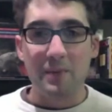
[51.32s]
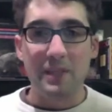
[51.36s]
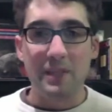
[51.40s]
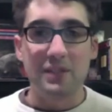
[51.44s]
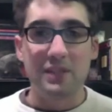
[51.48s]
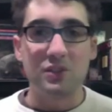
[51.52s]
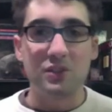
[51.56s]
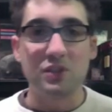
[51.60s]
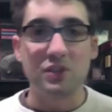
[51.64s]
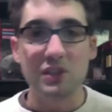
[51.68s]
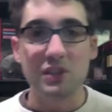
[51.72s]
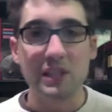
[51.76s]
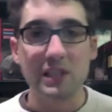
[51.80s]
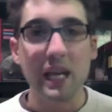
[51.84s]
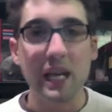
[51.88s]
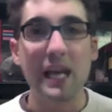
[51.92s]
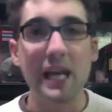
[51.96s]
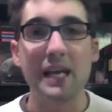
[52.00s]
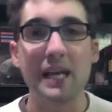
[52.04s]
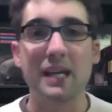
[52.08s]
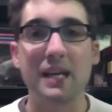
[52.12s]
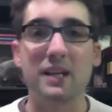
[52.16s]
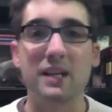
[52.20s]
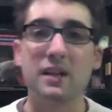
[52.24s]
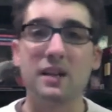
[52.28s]
because you just
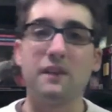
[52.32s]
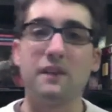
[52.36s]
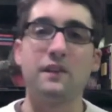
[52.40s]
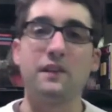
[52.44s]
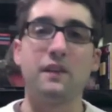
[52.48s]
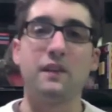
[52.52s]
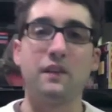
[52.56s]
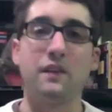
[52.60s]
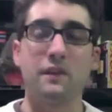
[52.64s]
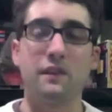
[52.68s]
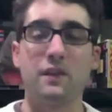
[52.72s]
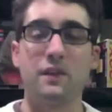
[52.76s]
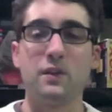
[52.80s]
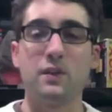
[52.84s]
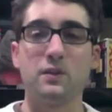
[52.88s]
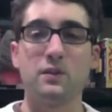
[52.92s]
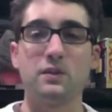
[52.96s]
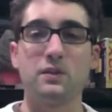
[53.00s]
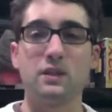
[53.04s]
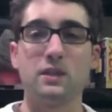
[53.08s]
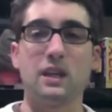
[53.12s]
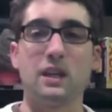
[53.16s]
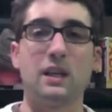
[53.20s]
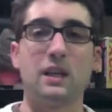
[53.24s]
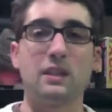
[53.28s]
can't get enough of
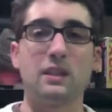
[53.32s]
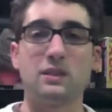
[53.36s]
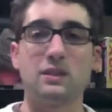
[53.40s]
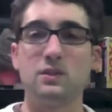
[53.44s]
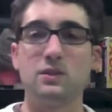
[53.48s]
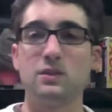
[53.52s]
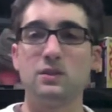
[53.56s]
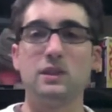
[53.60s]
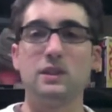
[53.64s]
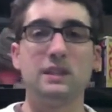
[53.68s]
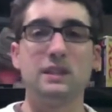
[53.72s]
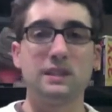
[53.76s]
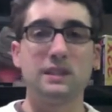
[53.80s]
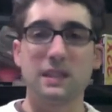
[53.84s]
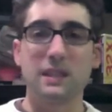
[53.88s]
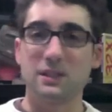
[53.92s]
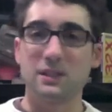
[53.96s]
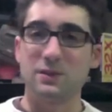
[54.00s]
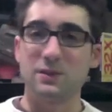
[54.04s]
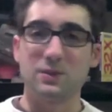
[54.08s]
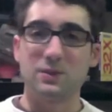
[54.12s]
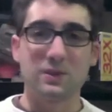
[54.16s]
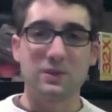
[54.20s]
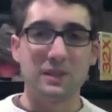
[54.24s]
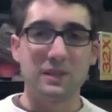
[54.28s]
those 2D
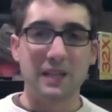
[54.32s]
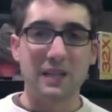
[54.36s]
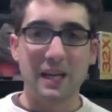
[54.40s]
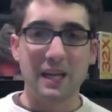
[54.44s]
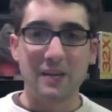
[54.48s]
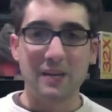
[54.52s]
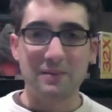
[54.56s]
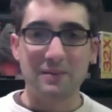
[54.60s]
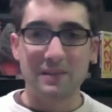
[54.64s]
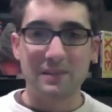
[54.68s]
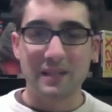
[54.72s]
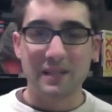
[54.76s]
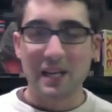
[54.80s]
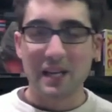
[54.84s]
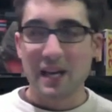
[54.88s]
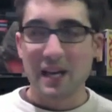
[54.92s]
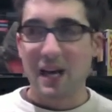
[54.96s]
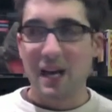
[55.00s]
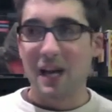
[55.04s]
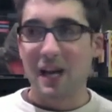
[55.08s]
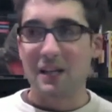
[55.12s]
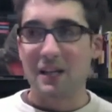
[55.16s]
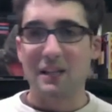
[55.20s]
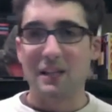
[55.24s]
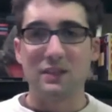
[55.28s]
side-scrolling games.
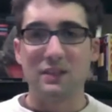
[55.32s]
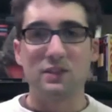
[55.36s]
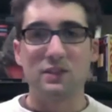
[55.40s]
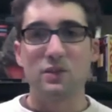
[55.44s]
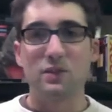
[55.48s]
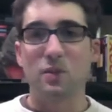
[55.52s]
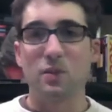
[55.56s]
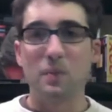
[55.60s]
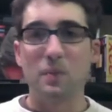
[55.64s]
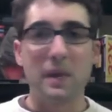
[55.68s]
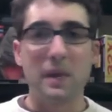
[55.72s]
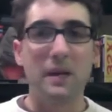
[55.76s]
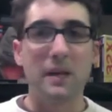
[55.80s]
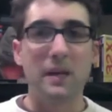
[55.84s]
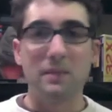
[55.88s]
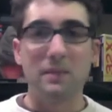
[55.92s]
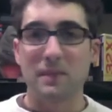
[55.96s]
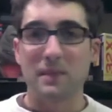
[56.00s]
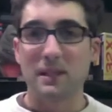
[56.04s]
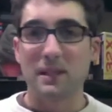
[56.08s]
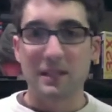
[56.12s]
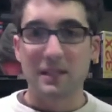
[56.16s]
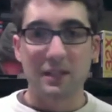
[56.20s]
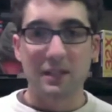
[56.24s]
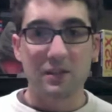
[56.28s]
They just don't make
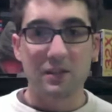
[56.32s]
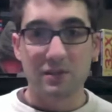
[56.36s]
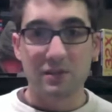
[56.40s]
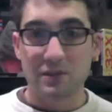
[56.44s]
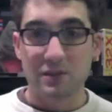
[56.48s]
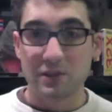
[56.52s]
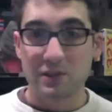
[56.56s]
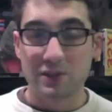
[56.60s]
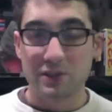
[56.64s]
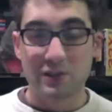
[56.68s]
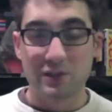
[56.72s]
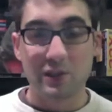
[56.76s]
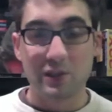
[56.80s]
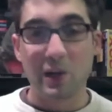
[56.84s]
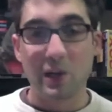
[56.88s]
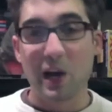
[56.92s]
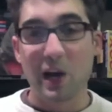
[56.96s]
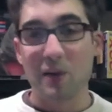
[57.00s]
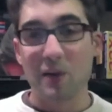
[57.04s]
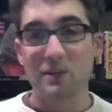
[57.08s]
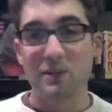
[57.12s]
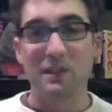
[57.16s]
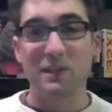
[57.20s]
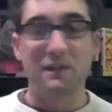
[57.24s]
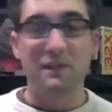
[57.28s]
them like they used to, so
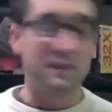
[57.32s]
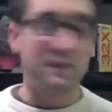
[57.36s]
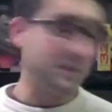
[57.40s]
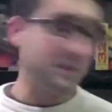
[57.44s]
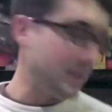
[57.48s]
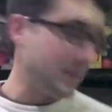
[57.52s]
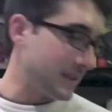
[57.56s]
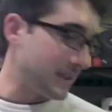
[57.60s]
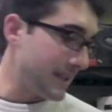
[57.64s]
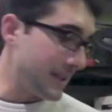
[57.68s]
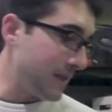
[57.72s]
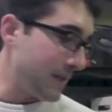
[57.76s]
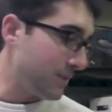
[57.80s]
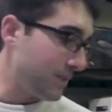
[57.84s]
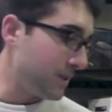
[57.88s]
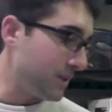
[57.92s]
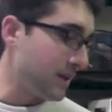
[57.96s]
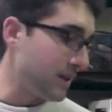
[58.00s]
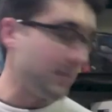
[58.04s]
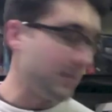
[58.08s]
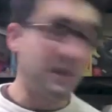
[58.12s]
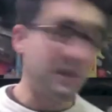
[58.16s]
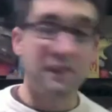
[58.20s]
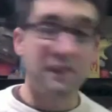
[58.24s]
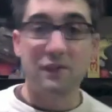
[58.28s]
I would definitely pick that
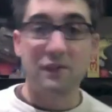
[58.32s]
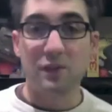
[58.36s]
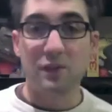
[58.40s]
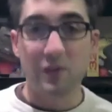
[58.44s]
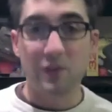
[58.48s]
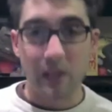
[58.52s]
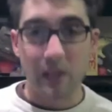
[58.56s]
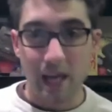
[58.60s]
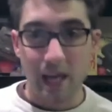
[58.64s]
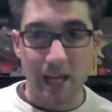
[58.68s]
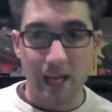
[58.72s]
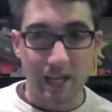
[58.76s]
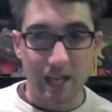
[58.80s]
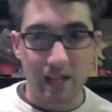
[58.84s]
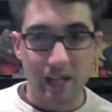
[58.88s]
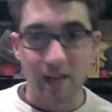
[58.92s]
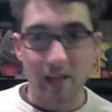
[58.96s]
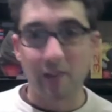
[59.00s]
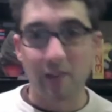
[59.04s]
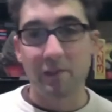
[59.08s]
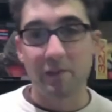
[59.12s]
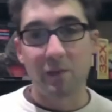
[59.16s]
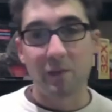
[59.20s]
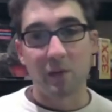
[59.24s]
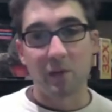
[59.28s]
one up if you can
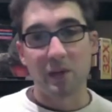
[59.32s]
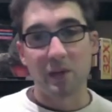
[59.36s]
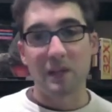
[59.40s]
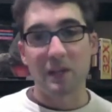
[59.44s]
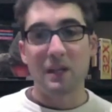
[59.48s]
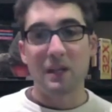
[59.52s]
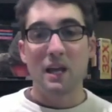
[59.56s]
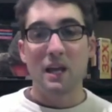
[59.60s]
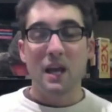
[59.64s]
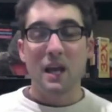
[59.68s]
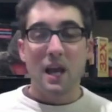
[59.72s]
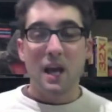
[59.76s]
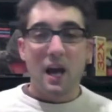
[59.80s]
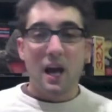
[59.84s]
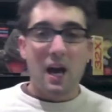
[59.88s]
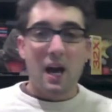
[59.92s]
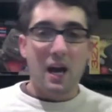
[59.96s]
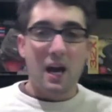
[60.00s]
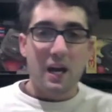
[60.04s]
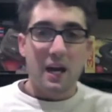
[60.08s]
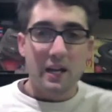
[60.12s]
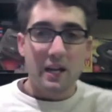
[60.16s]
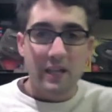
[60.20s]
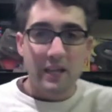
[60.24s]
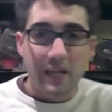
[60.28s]
afford it.
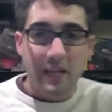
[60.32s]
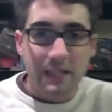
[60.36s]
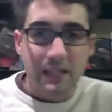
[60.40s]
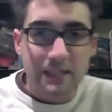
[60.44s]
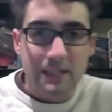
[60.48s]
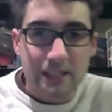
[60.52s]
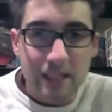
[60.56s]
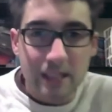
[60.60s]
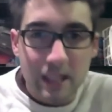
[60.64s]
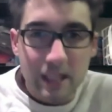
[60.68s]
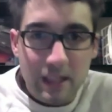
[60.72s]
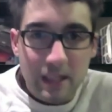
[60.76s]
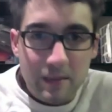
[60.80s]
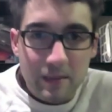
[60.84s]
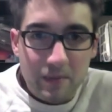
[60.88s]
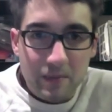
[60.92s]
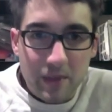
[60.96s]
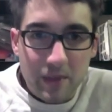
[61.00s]
Next,